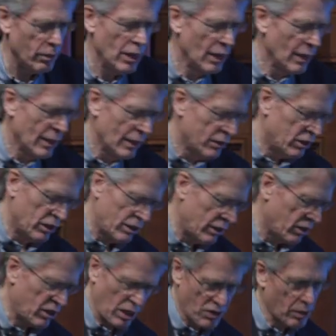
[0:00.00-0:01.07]
just
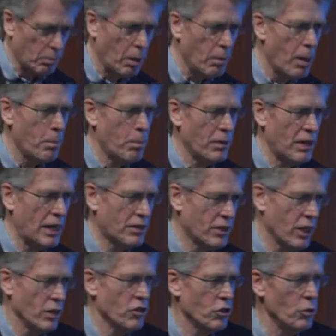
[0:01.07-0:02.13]
sum them up, and that's
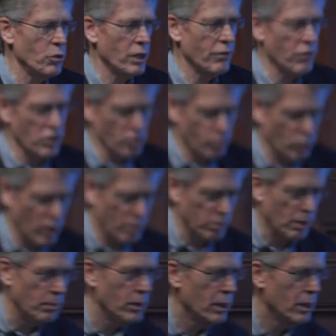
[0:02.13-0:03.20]
the uncertainty for this problem.